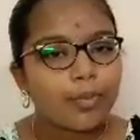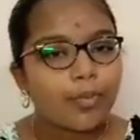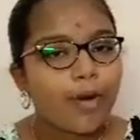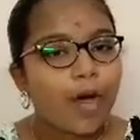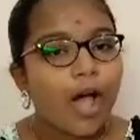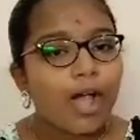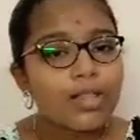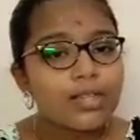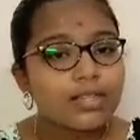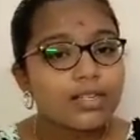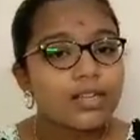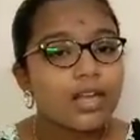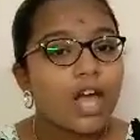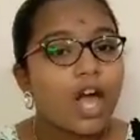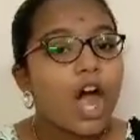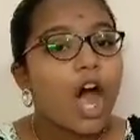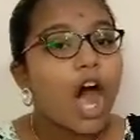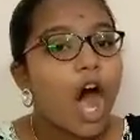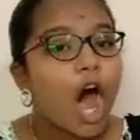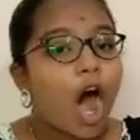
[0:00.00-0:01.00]
parts
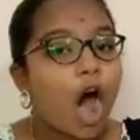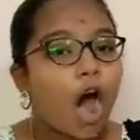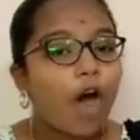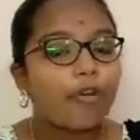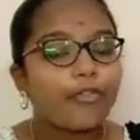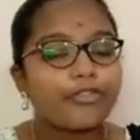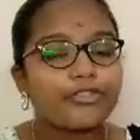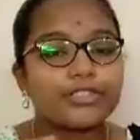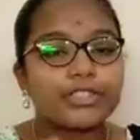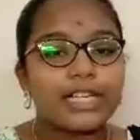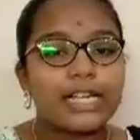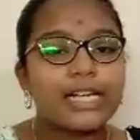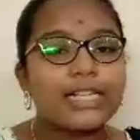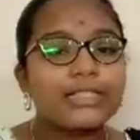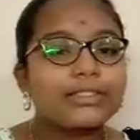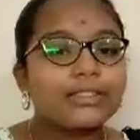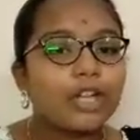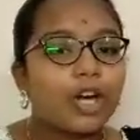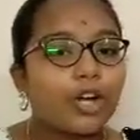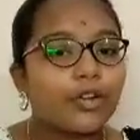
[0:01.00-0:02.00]
of
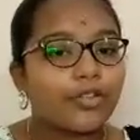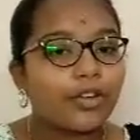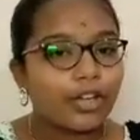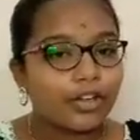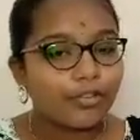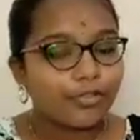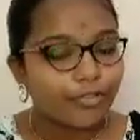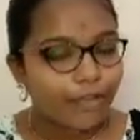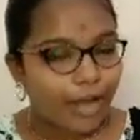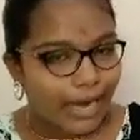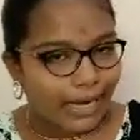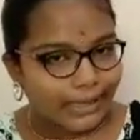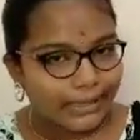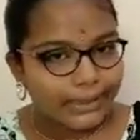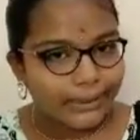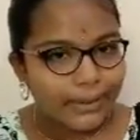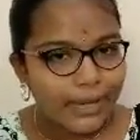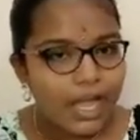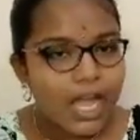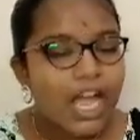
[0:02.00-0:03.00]
cells are very
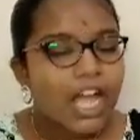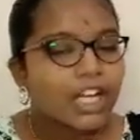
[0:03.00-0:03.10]
flat.